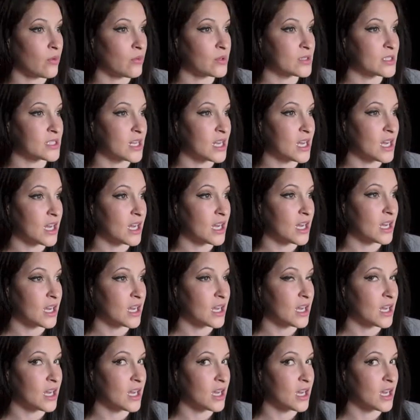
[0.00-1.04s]
was like,
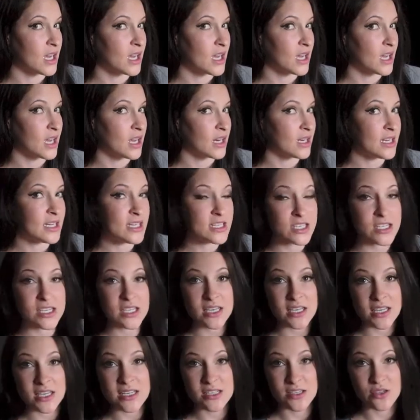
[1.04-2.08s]

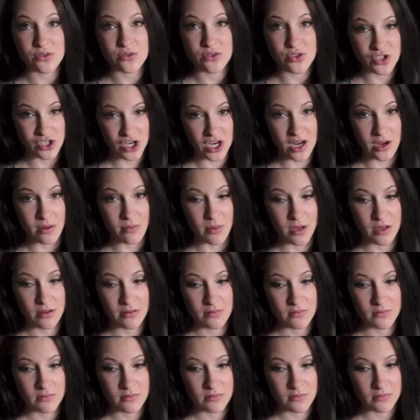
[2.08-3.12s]
Nishiizu gym,
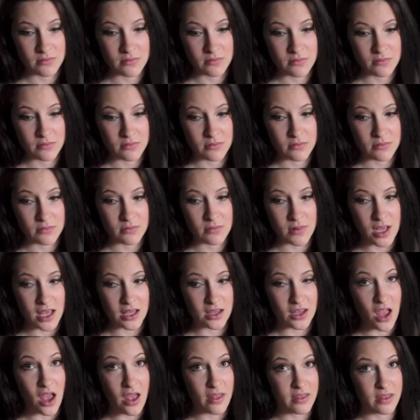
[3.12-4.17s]

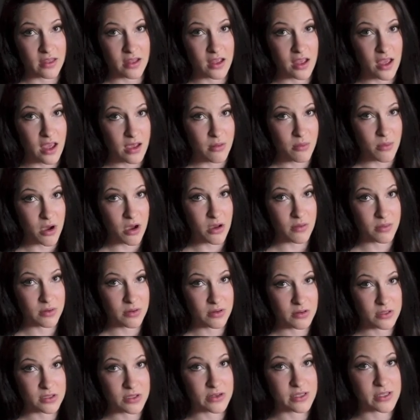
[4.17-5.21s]
and nothing came up.
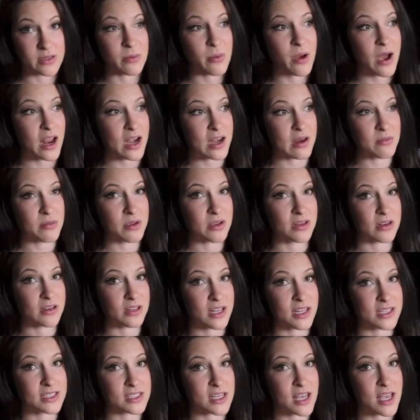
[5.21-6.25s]
So as a bodybuilder,
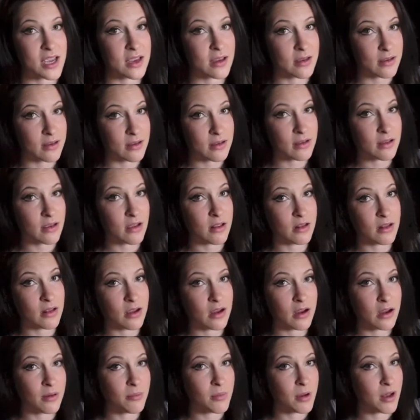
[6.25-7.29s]
that's like,
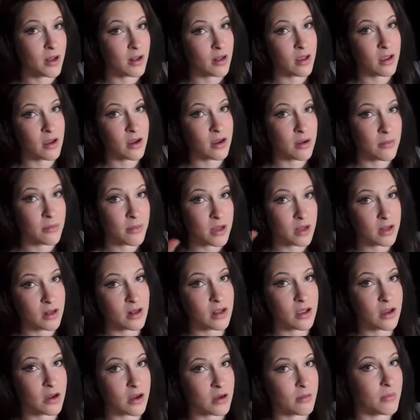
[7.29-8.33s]
alarm, alarm,
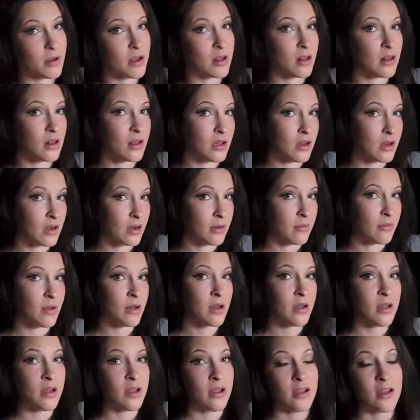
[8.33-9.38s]
alarm,
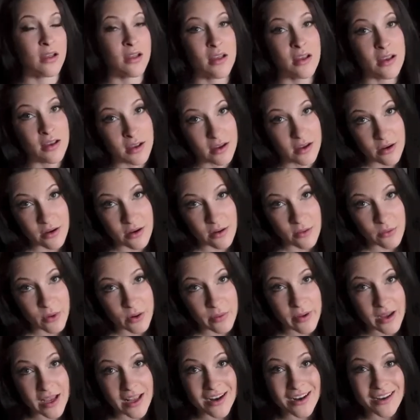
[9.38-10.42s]
alarm. What
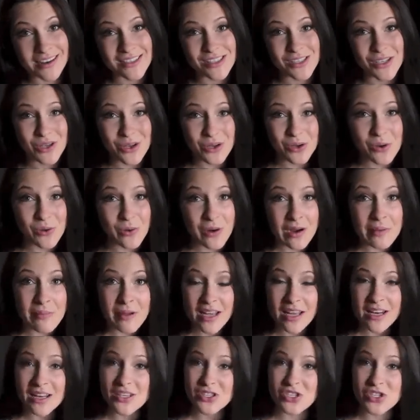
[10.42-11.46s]
am I gonna do? Where am I
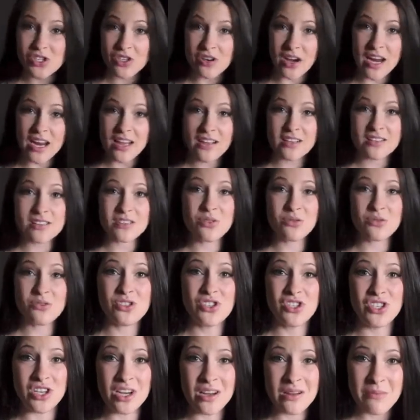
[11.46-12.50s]
gonna train? There's no
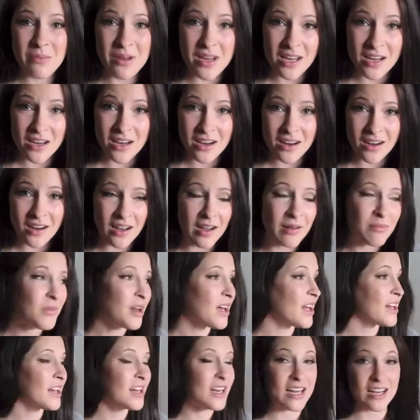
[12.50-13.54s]
gym here. I'm
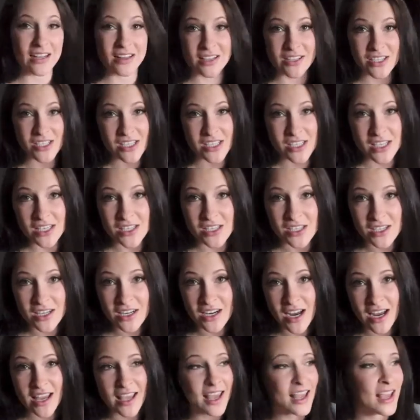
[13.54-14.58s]
not an English teacher.
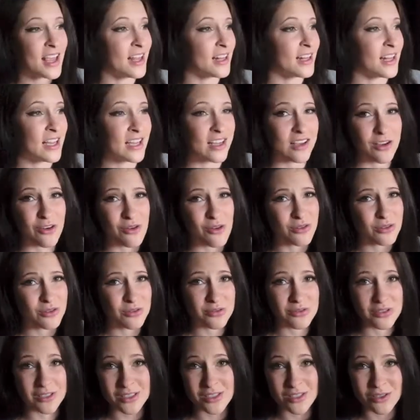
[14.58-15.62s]
I can't like go
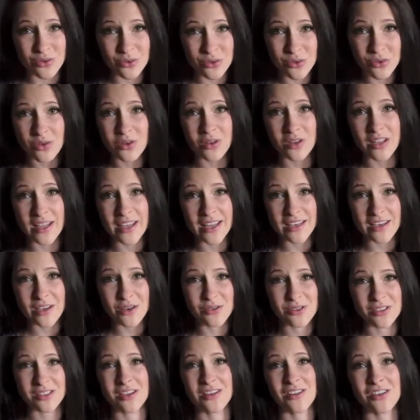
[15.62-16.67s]
to a school and
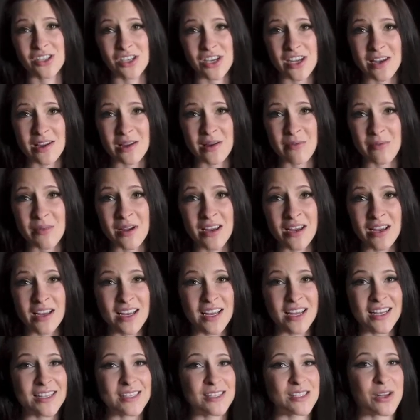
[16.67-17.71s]
use their gym.
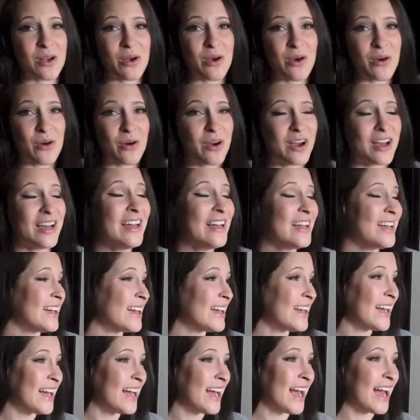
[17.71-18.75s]
So
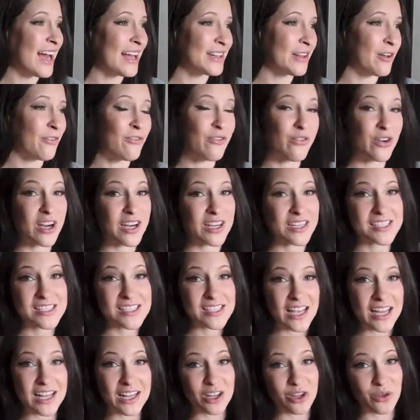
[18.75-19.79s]
the first
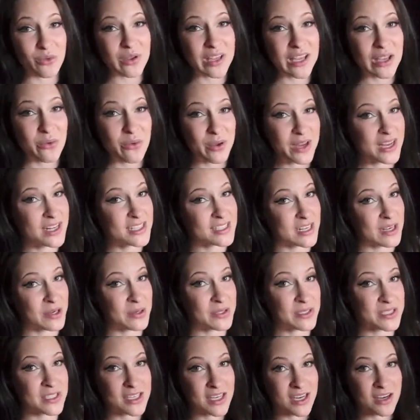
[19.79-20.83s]
like 3 weeks I
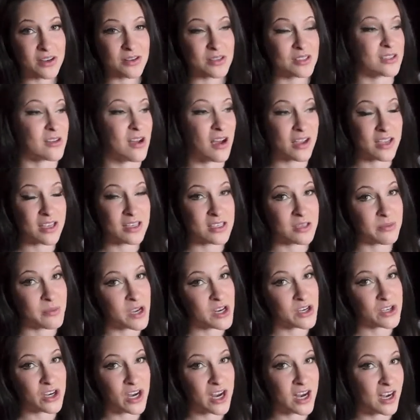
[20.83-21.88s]
was here, I was talking to
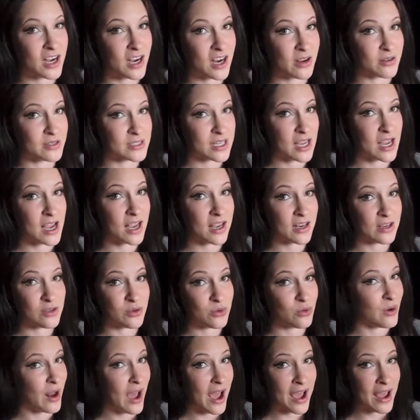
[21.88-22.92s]
my trainer. I was like,
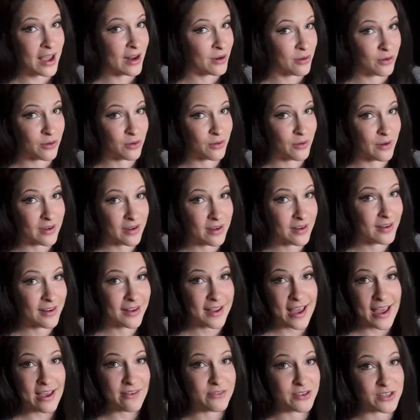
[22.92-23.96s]
dude, I don't
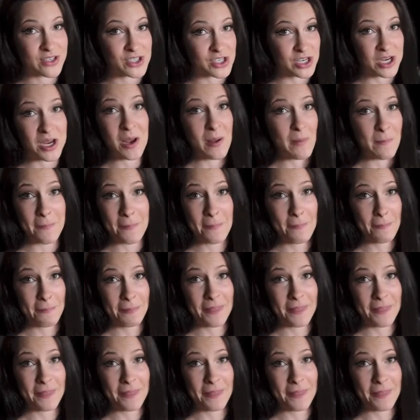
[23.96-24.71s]
have a gym.